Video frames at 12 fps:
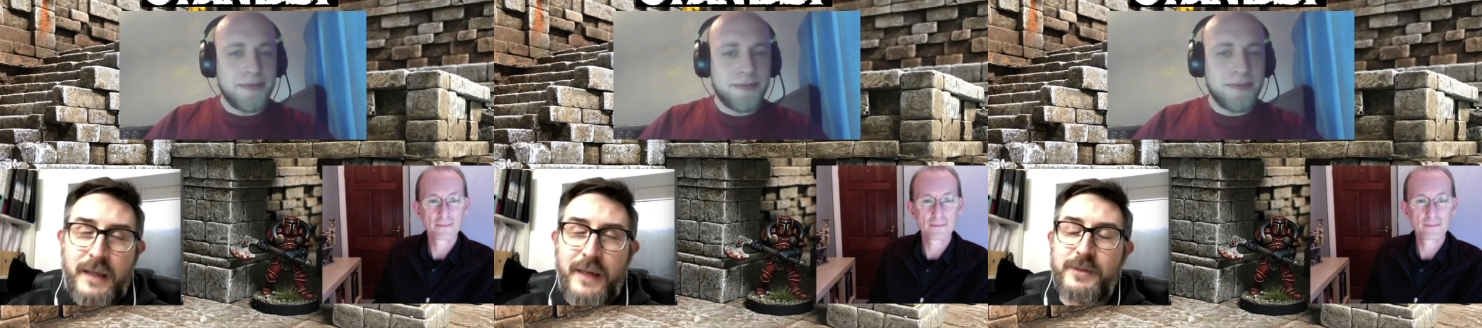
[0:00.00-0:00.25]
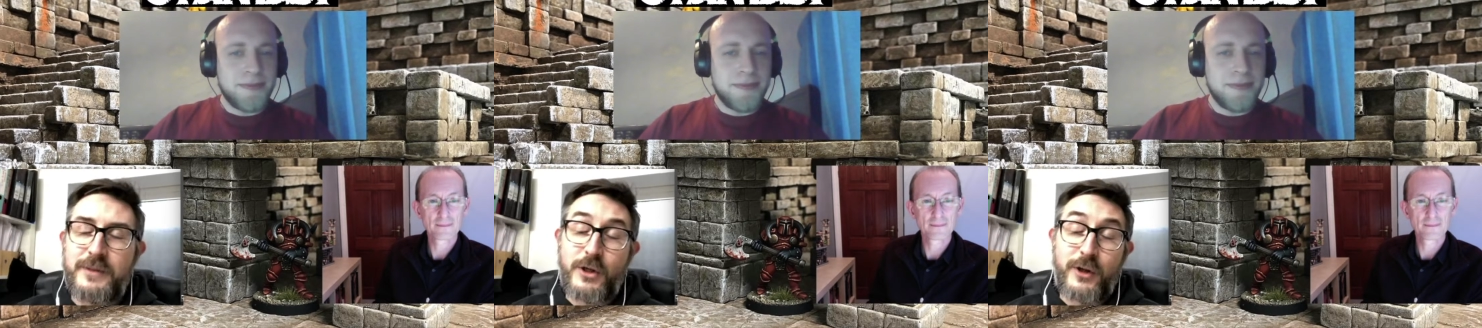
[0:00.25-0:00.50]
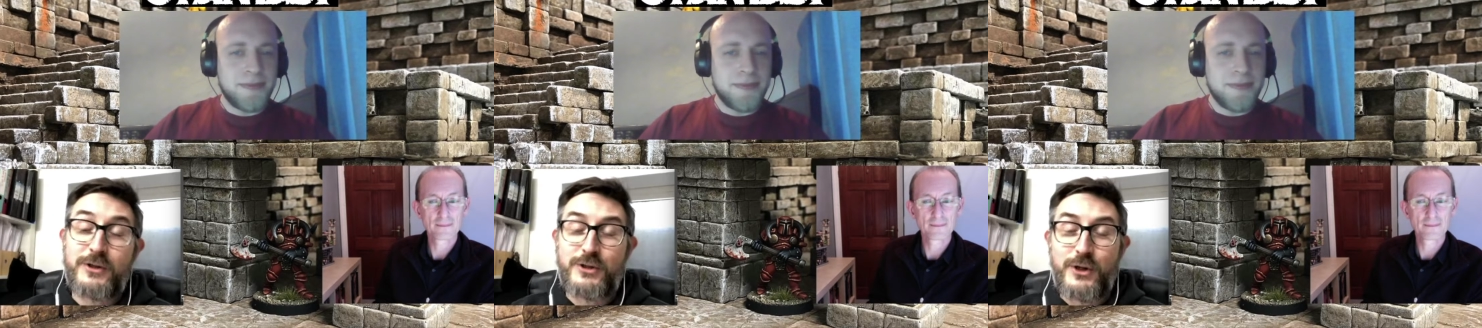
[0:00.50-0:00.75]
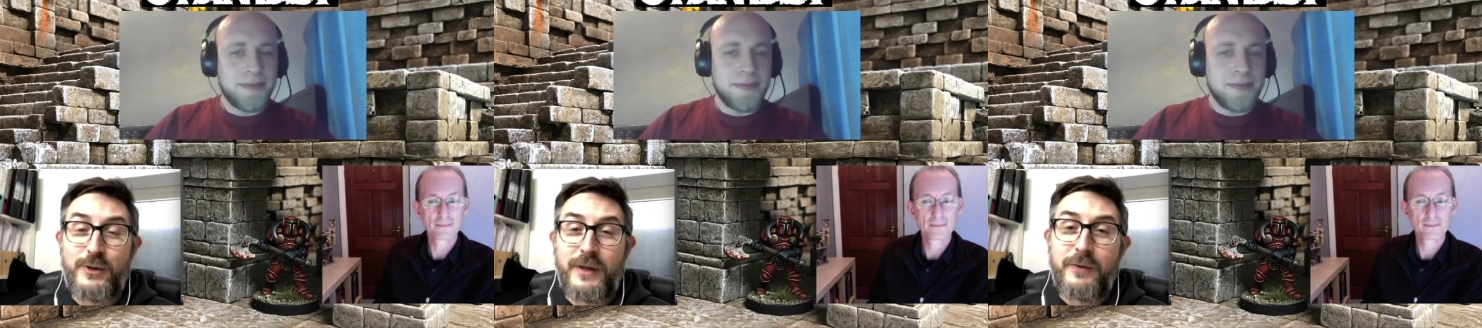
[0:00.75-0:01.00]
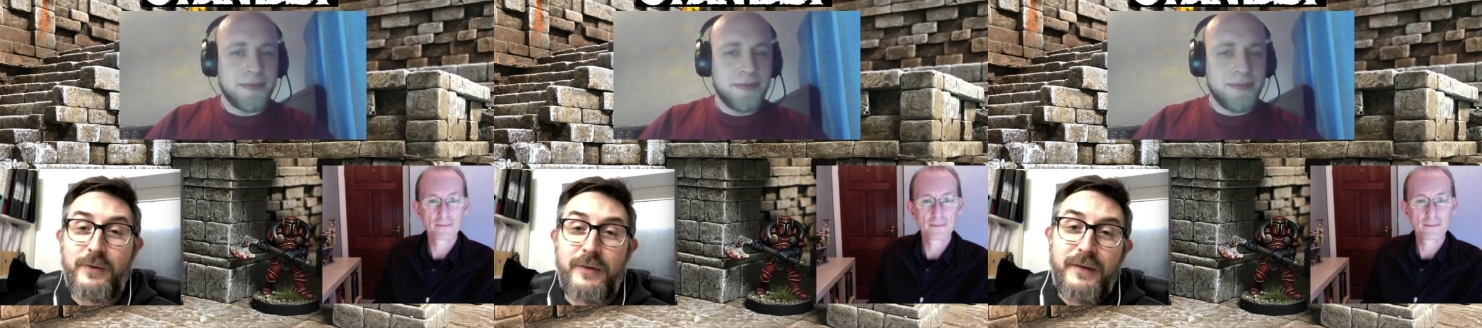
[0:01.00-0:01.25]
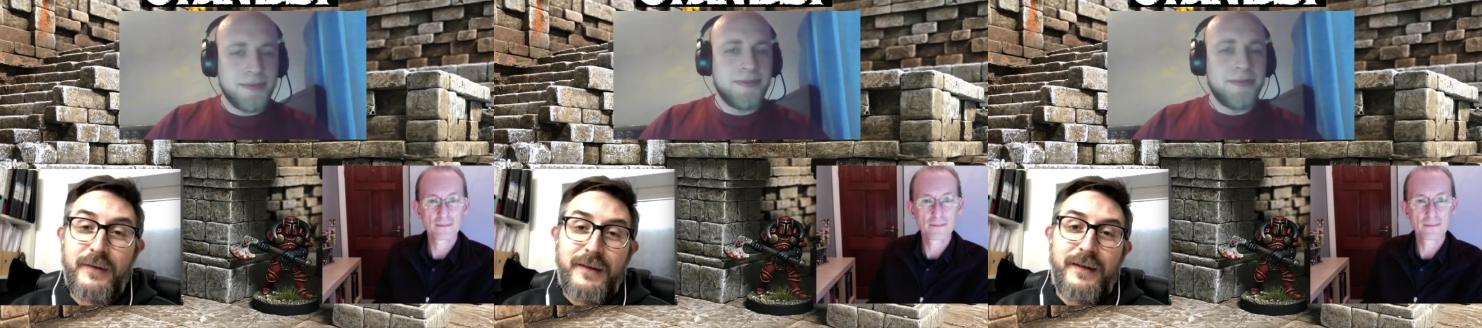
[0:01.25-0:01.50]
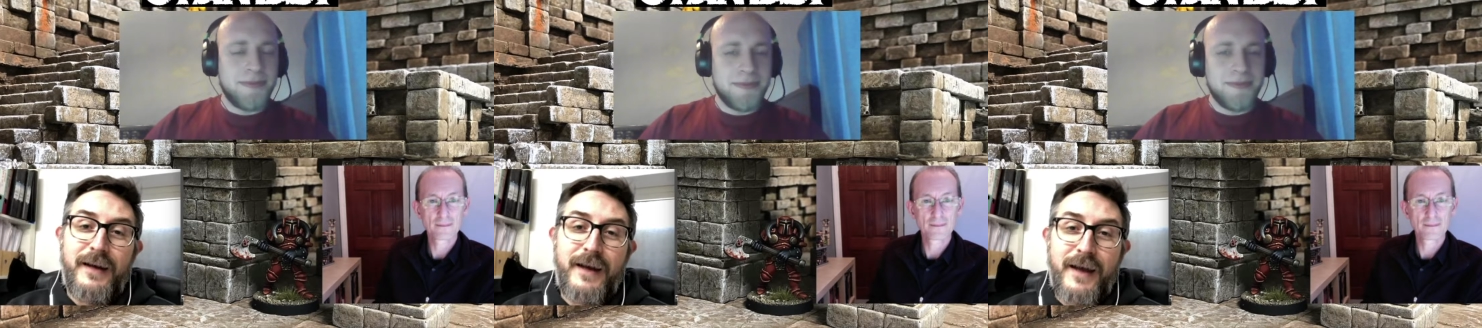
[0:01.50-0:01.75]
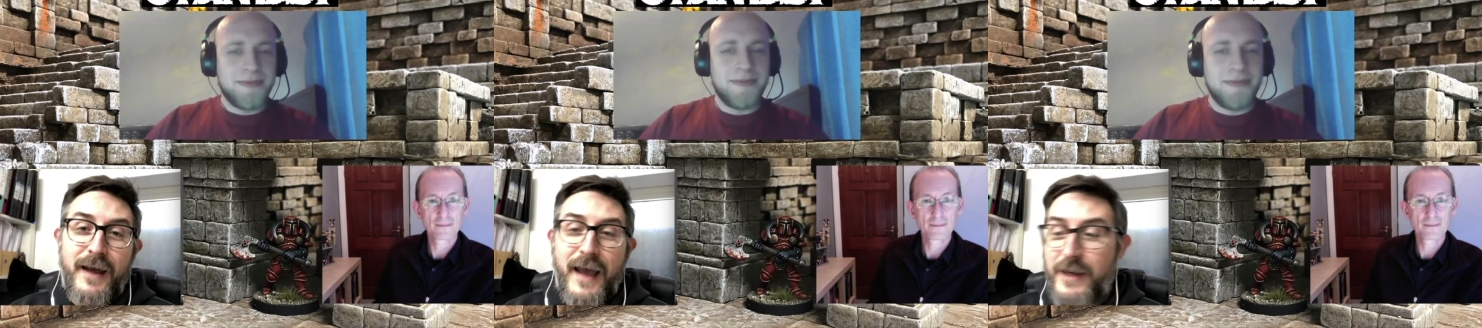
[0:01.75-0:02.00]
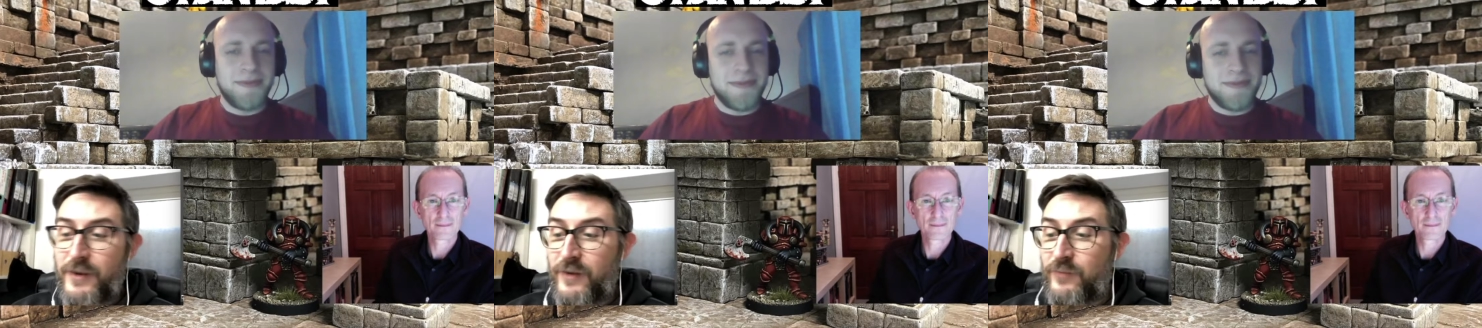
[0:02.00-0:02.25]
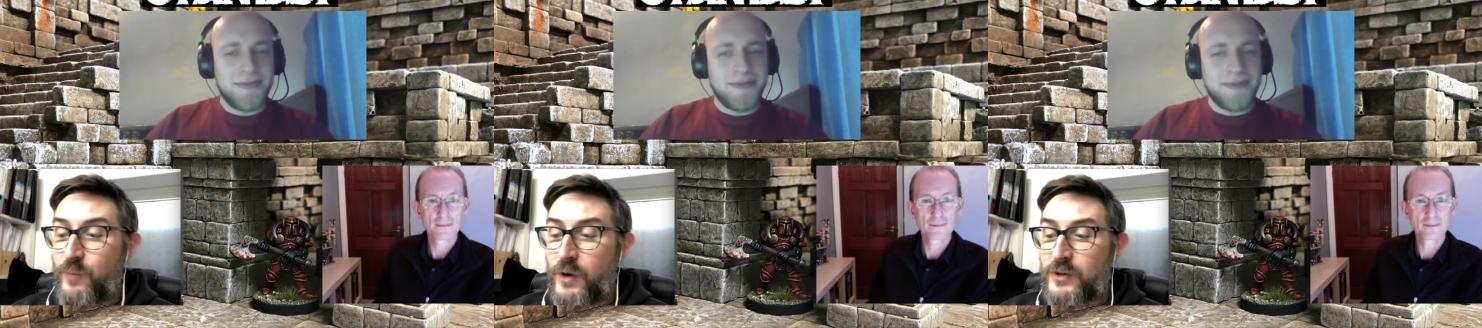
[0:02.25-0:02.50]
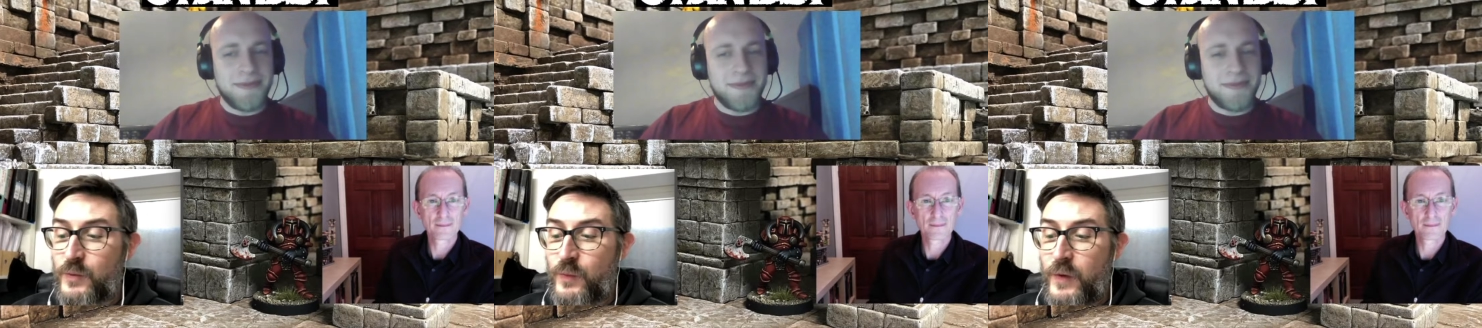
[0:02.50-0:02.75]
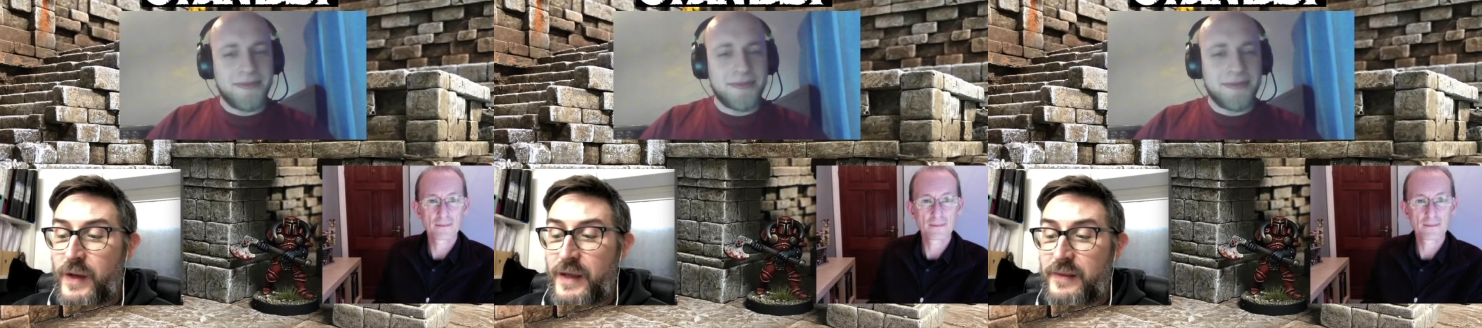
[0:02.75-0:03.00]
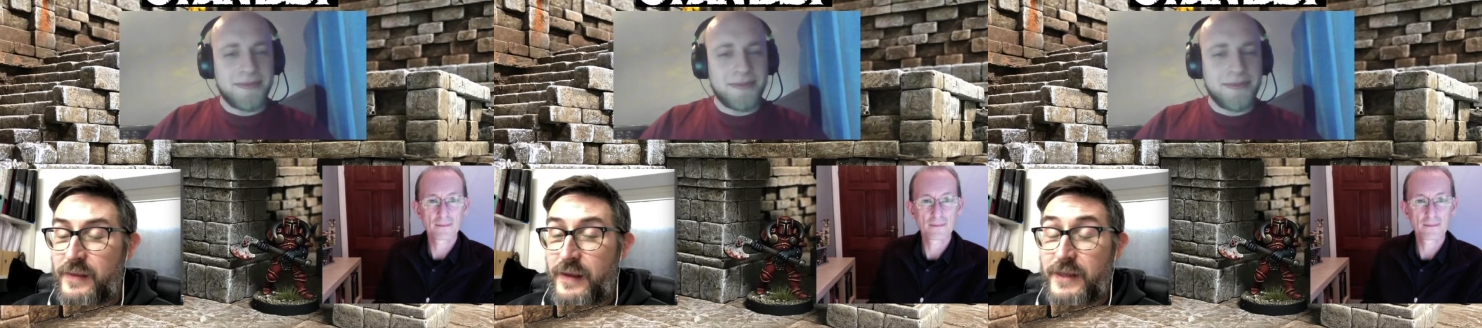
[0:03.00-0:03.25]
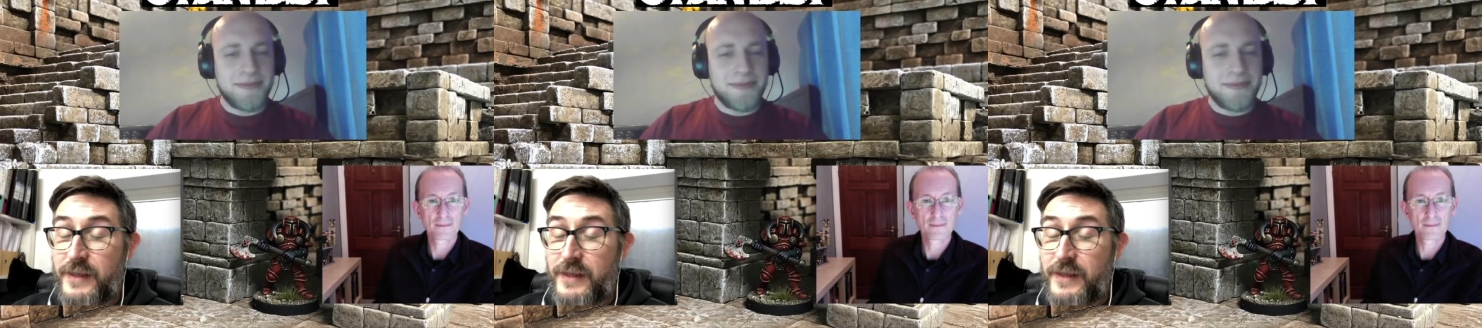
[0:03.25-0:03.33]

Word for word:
Speaker 1: Design Studio, and I've worked with